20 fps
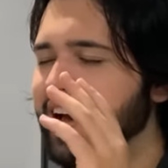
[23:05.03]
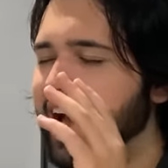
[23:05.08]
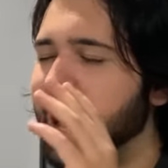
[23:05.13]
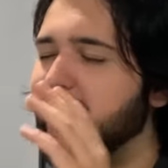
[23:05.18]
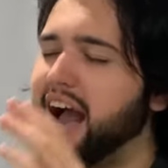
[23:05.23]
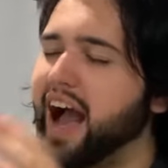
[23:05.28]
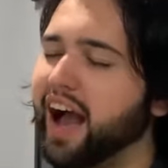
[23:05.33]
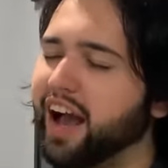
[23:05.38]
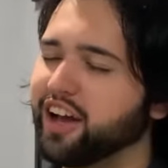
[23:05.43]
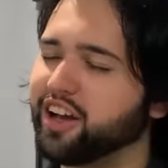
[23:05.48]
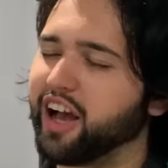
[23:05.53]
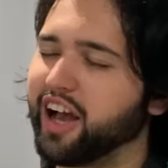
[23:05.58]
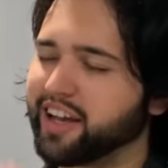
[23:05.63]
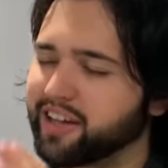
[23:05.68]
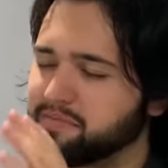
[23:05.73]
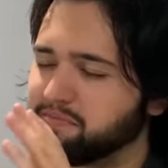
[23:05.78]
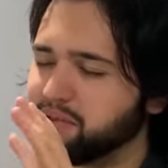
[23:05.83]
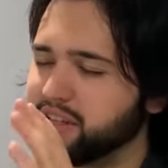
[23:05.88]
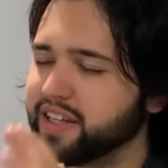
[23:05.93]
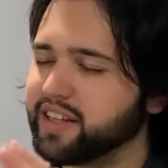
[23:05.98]
I
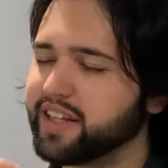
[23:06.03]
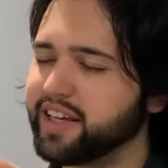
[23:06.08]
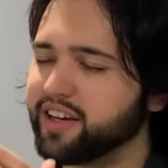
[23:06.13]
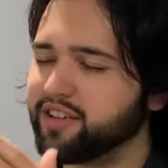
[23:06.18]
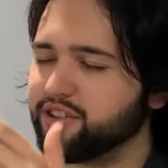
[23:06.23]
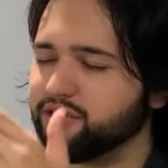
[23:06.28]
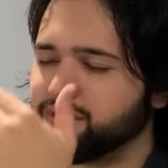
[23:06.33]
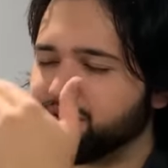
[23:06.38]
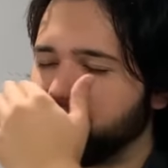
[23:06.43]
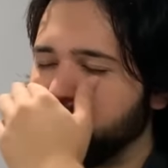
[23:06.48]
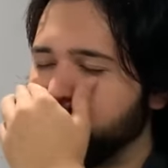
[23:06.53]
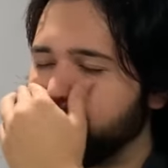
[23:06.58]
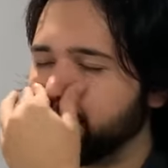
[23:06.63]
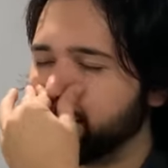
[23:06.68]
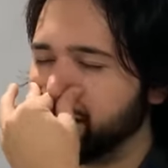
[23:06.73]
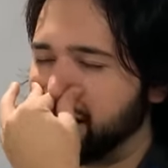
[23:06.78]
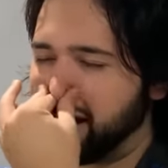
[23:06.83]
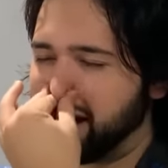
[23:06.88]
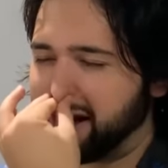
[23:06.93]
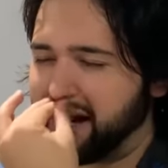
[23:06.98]
completely
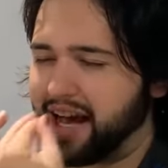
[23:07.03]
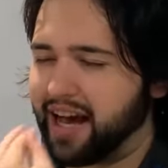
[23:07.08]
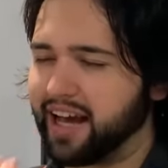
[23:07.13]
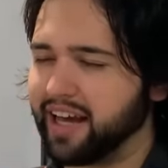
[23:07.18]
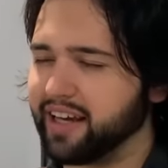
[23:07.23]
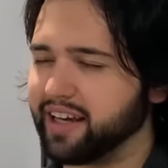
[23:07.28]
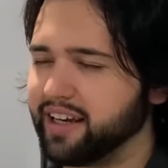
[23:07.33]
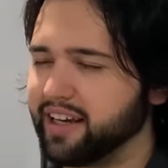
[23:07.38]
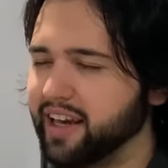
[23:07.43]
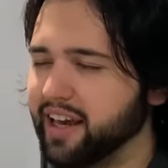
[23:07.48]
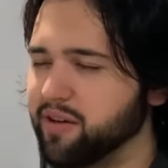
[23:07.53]
understand that I